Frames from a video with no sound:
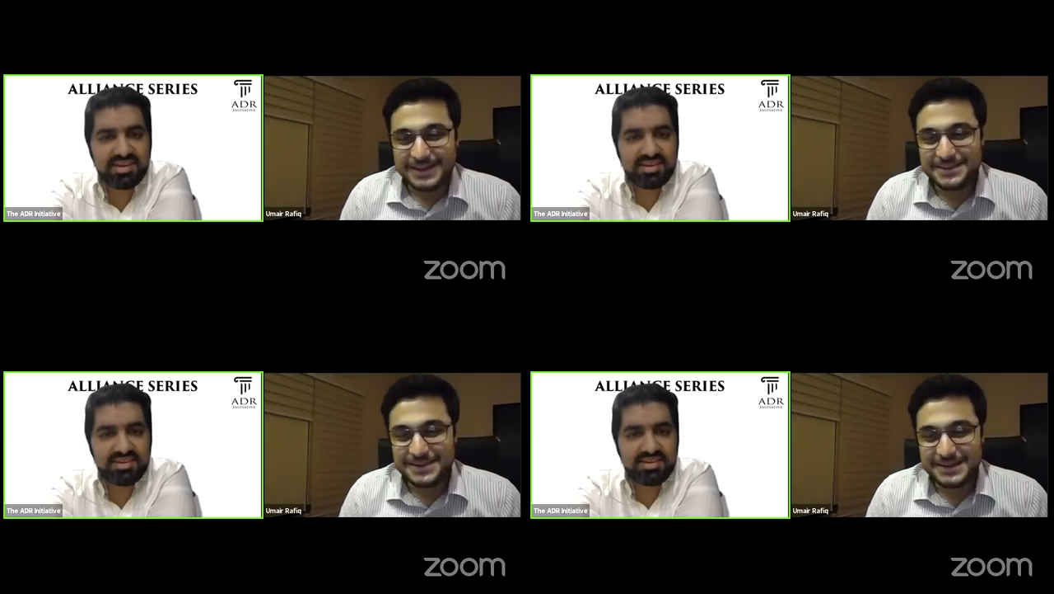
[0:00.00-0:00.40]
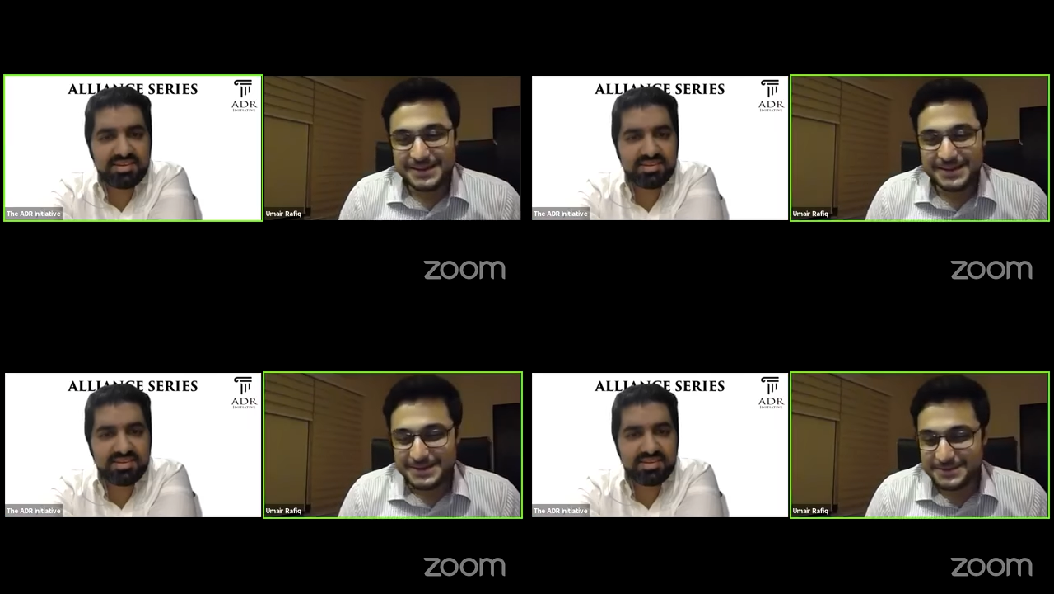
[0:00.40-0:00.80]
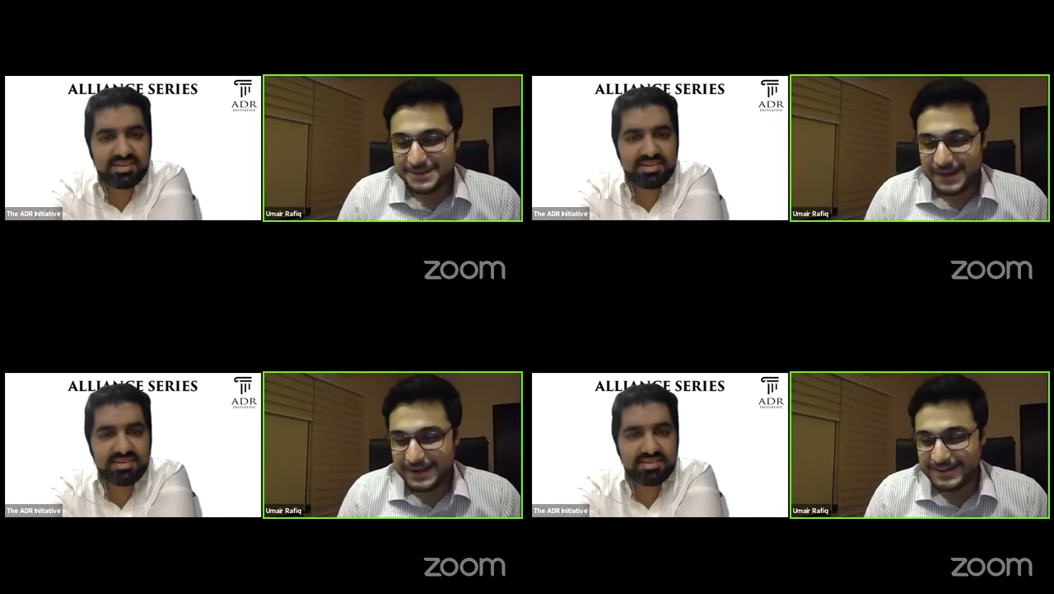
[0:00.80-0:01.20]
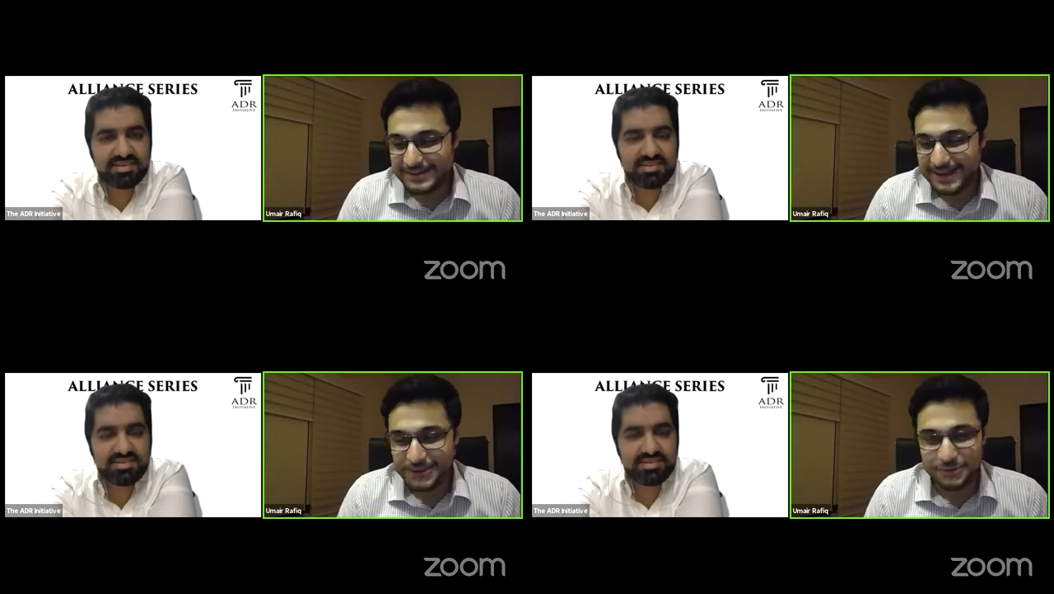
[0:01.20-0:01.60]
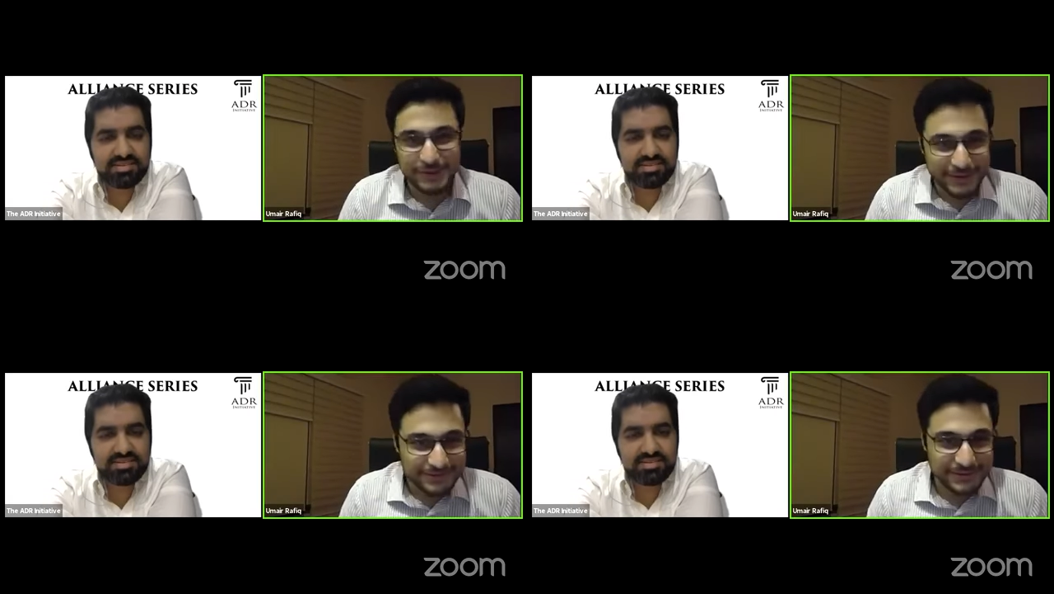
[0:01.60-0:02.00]
Speaker 1: I think uh, I'd like to
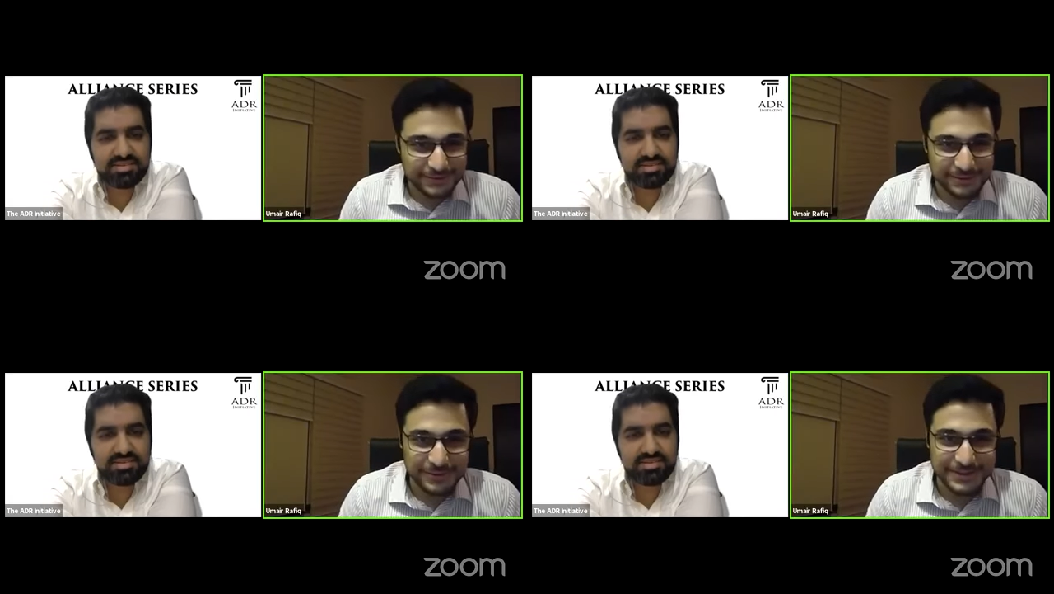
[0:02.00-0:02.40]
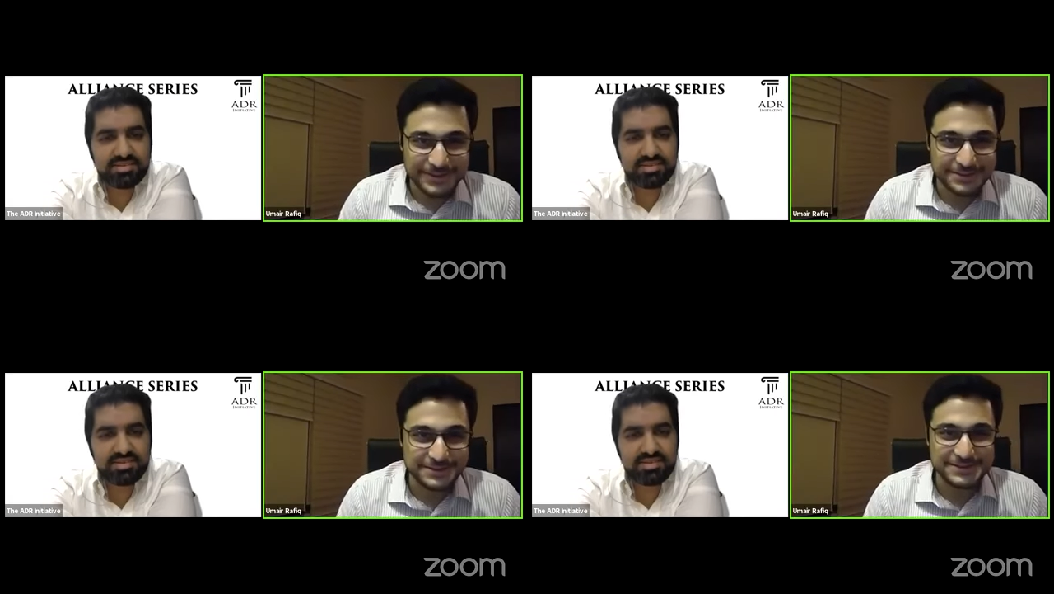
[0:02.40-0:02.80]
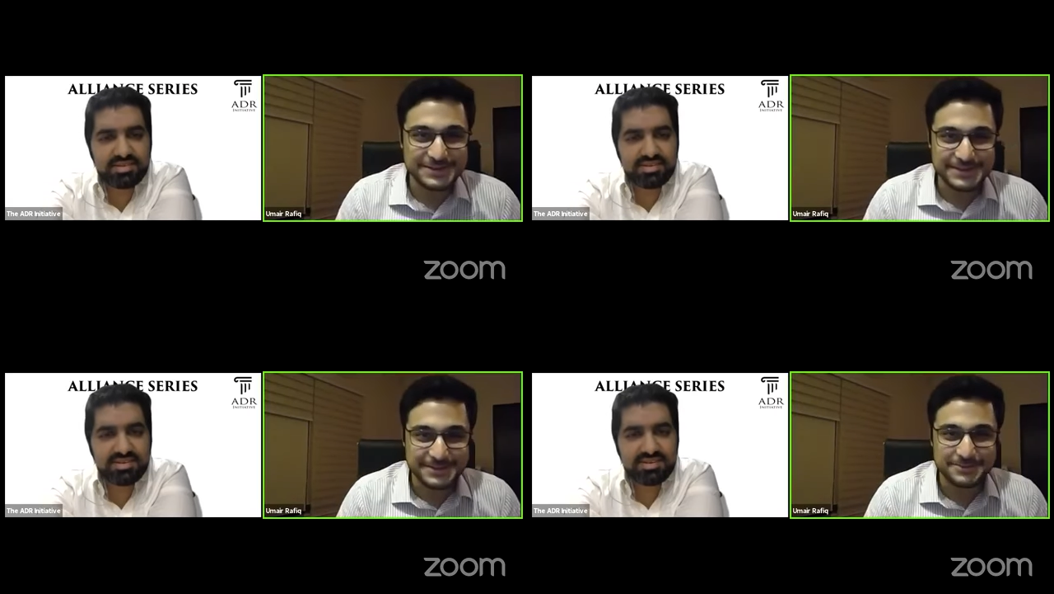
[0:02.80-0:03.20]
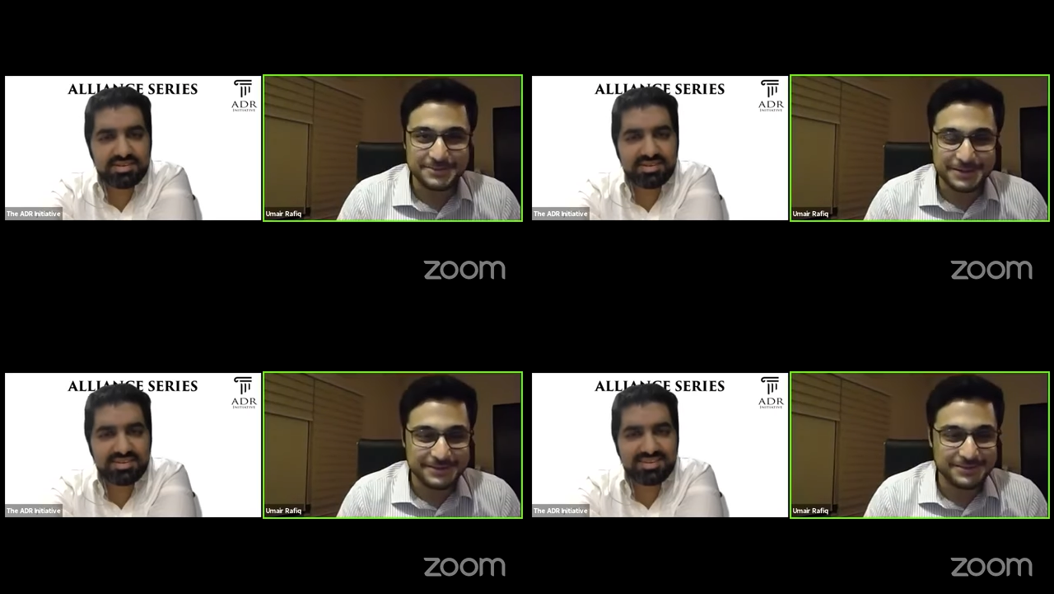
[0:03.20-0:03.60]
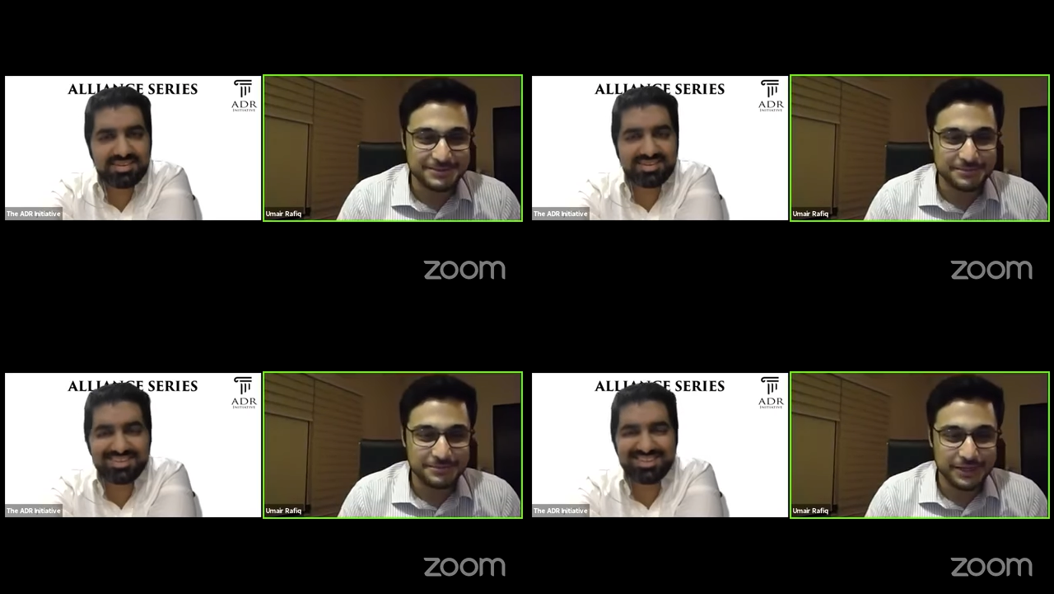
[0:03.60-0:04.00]
benefit from mediation, uh, but
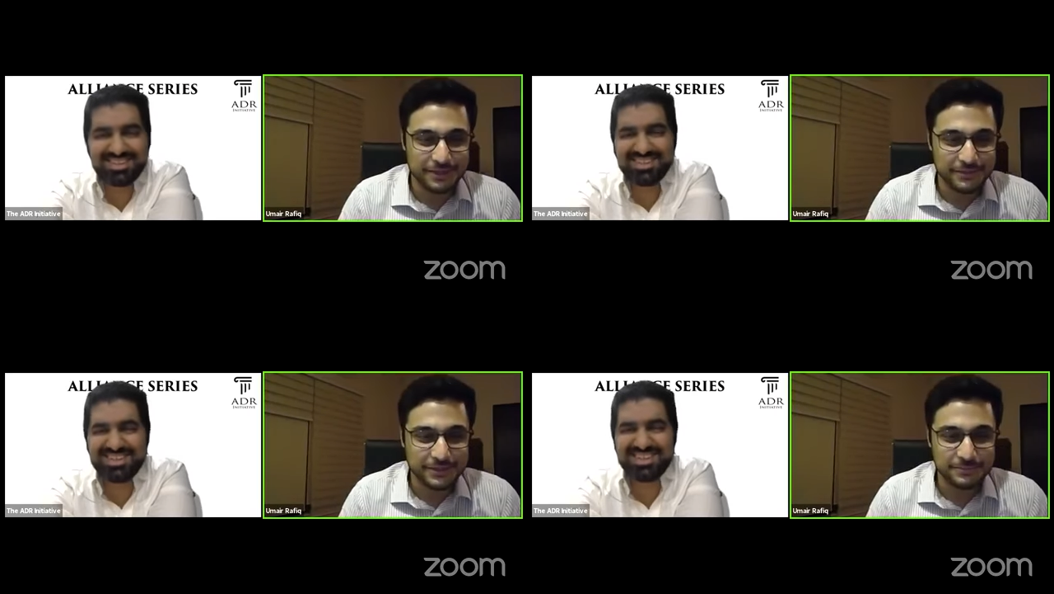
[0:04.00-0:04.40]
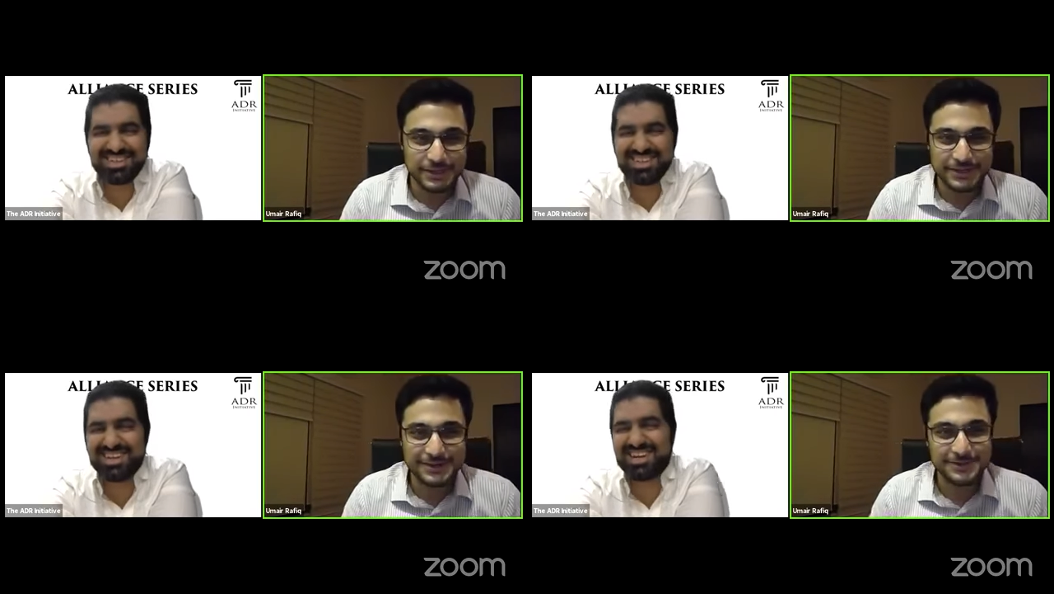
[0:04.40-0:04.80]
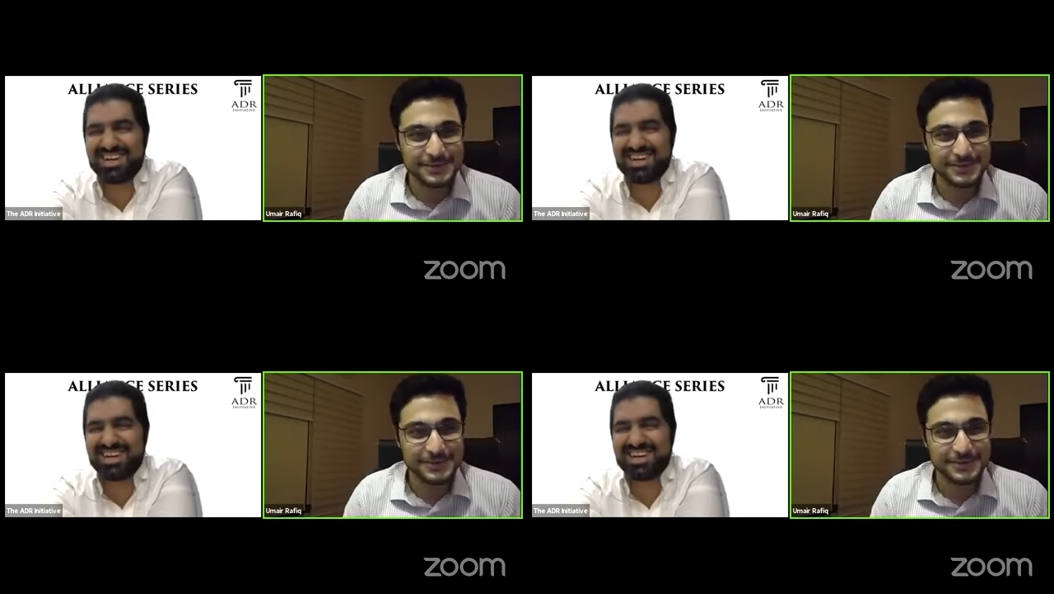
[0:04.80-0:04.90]
becoming a mediator